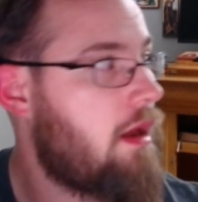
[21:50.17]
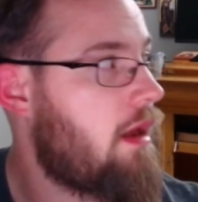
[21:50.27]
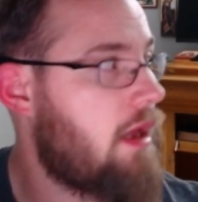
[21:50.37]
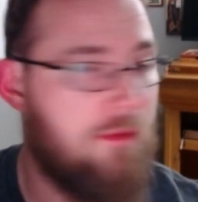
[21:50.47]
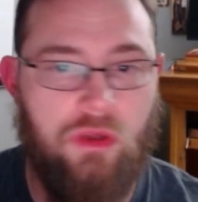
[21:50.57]

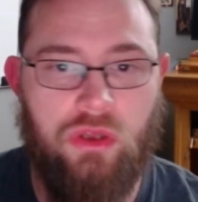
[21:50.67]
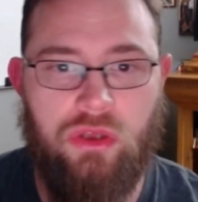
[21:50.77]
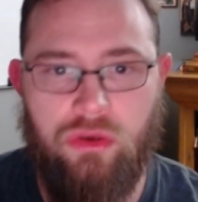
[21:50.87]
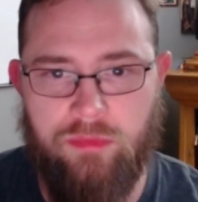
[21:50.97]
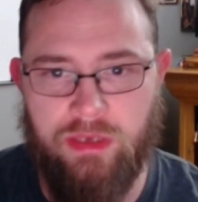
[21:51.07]
If
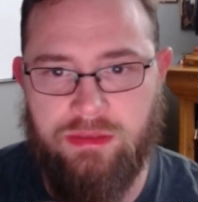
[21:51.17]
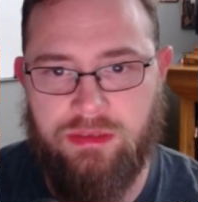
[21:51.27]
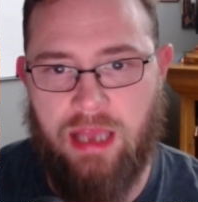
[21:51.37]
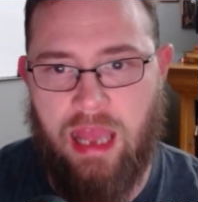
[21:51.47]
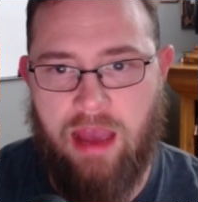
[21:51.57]

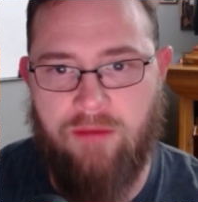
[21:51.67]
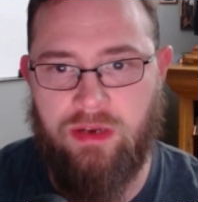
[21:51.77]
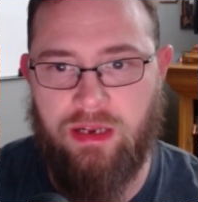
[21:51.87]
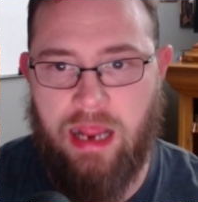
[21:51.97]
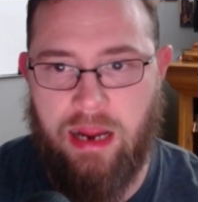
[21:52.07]
humans have an
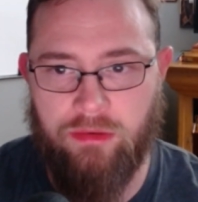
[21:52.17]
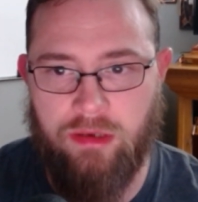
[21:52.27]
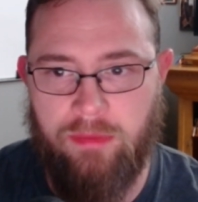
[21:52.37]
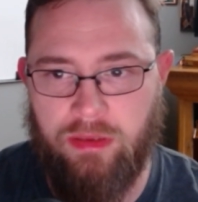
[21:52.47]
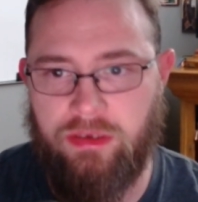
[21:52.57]
inherent
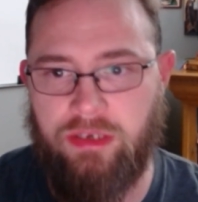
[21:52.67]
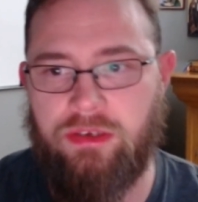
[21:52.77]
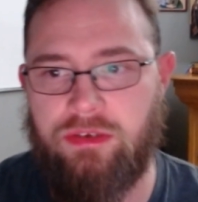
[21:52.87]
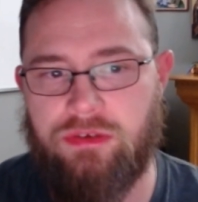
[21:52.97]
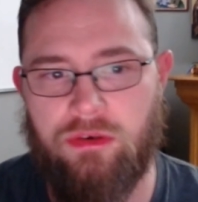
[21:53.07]
ability
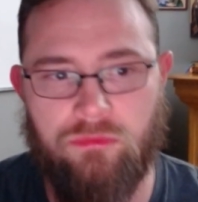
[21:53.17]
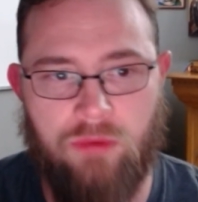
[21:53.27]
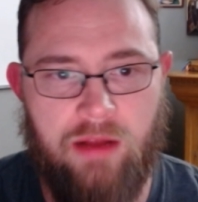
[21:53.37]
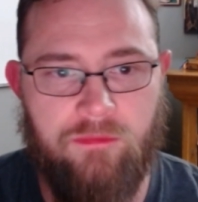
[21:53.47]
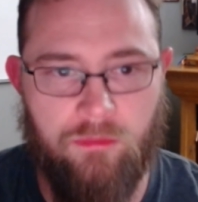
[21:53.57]
to discern
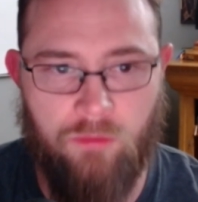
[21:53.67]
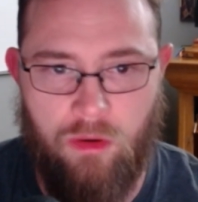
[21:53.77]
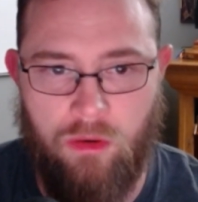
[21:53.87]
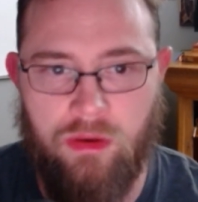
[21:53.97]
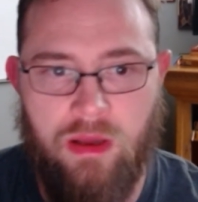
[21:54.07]
right from
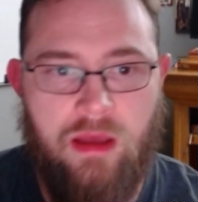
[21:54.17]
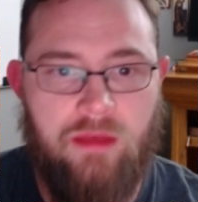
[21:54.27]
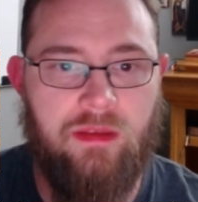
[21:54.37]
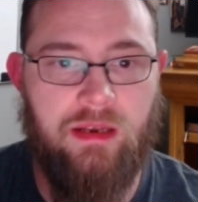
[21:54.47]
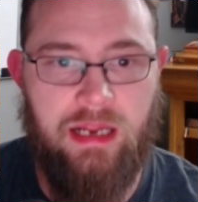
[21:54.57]
wrong,
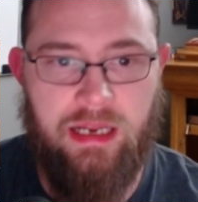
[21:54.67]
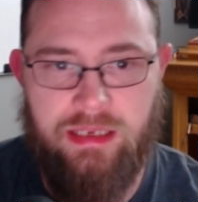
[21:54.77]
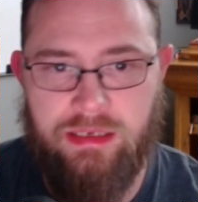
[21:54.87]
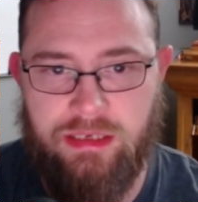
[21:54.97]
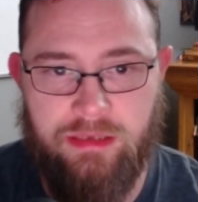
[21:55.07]
then any
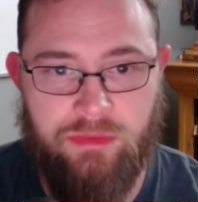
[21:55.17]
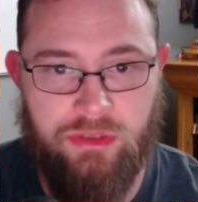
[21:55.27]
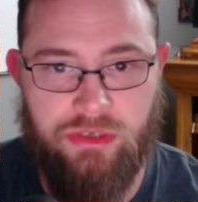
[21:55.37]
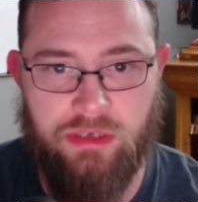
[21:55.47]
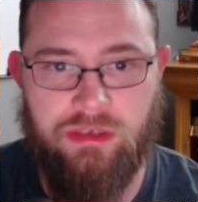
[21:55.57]
attempt to
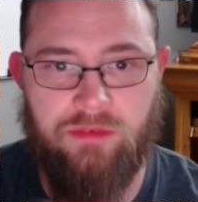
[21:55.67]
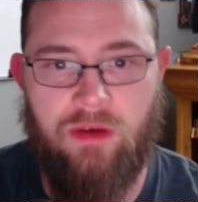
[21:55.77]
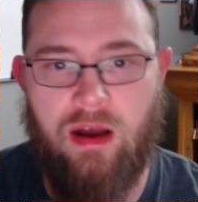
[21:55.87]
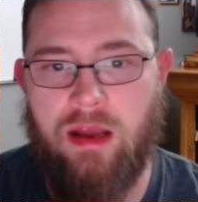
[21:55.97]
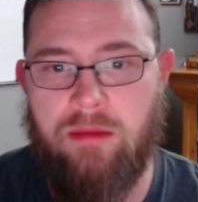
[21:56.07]

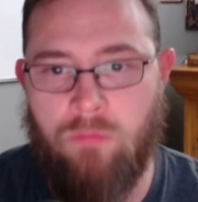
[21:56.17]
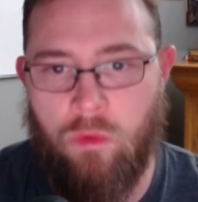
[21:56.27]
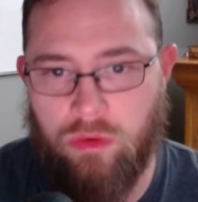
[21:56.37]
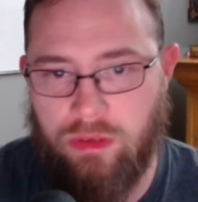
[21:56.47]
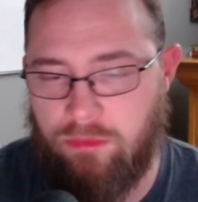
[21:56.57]
justify
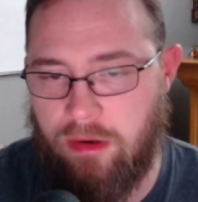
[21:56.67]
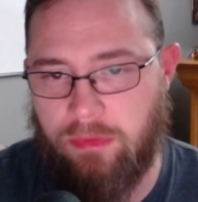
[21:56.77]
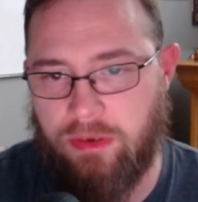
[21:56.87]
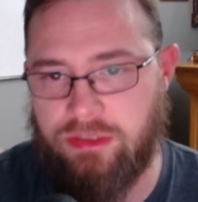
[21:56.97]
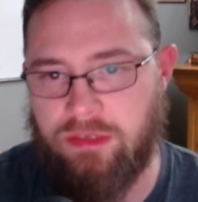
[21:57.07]
morally
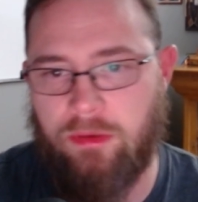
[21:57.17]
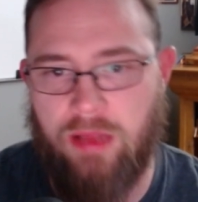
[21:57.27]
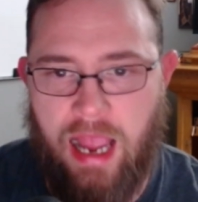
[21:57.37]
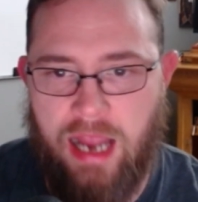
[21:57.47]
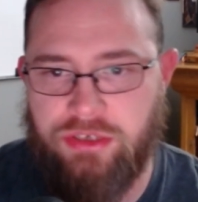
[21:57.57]
reprehensible
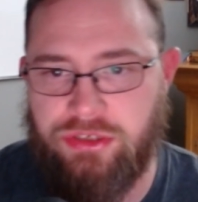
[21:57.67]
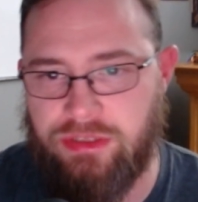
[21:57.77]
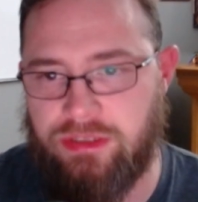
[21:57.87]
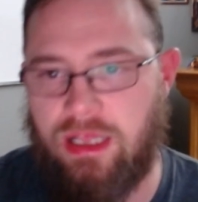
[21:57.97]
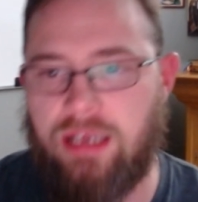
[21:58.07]

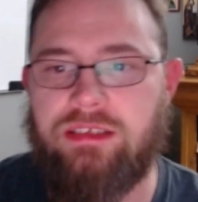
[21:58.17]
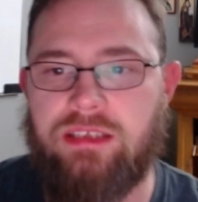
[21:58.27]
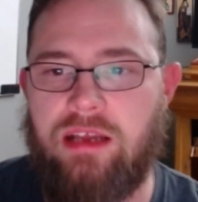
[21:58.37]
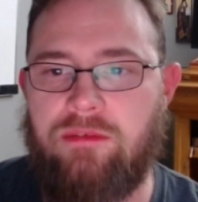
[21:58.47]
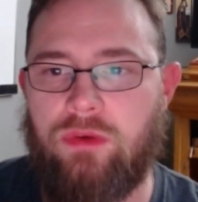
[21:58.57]
actions like
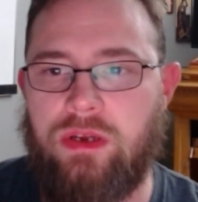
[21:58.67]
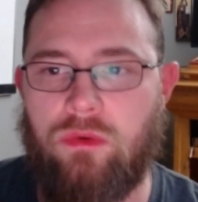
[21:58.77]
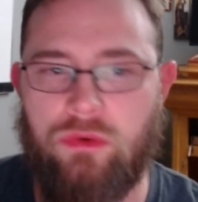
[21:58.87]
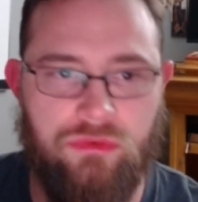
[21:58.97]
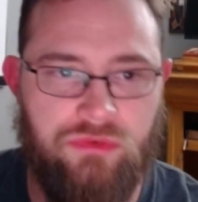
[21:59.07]
slavery
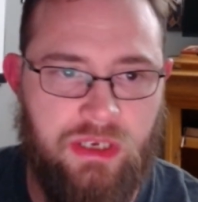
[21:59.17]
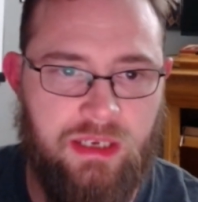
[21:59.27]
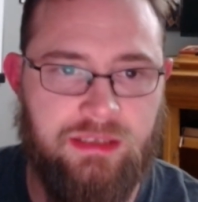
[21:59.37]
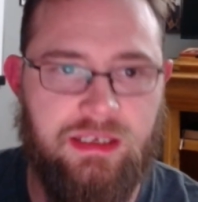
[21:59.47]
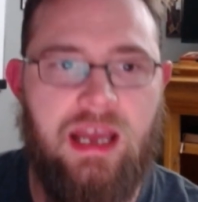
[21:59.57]
or
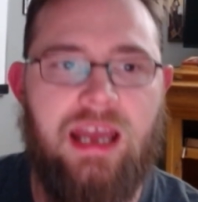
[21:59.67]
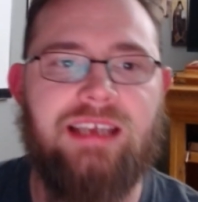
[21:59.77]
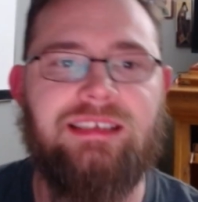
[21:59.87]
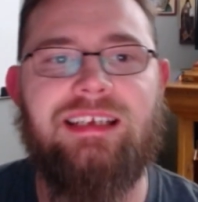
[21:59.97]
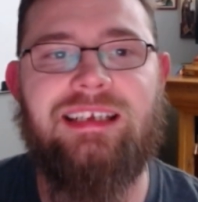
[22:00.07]
eugenics
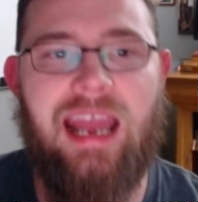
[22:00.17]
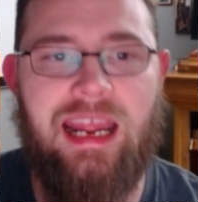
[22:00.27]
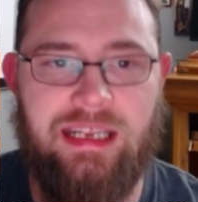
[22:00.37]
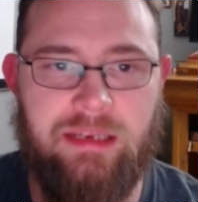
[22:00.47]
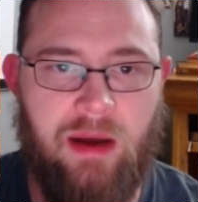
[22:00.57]
is
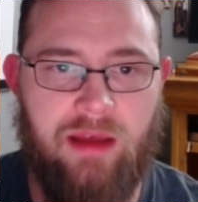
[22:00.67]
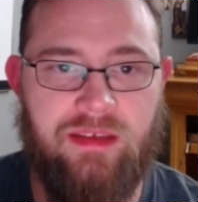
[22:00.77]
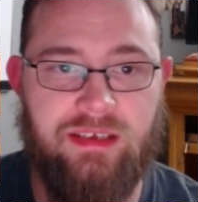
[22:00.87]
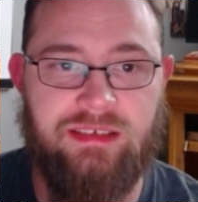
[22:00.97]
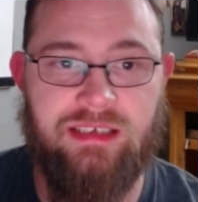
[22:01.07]
negated by this